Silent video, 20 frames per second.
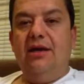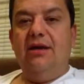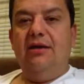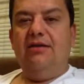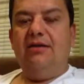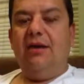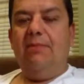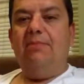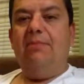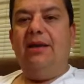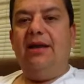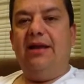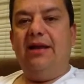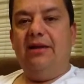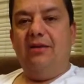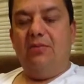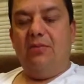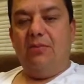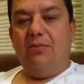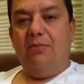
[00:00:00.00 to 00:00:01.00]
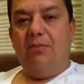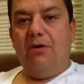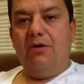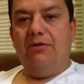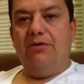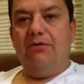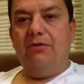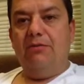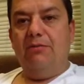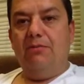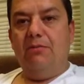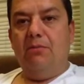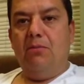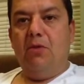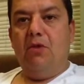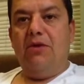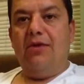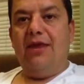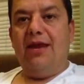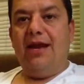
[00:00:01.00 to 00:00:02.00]
sampling
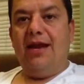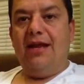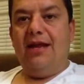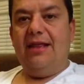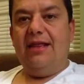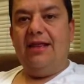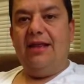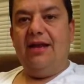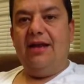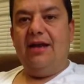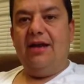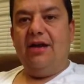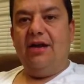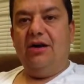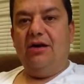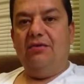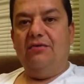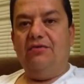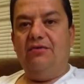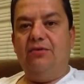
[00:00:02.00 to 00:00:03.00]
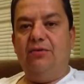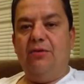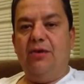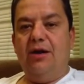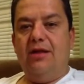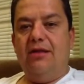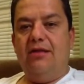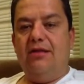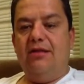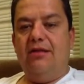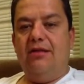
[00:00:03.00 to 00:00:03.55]
more than anything of what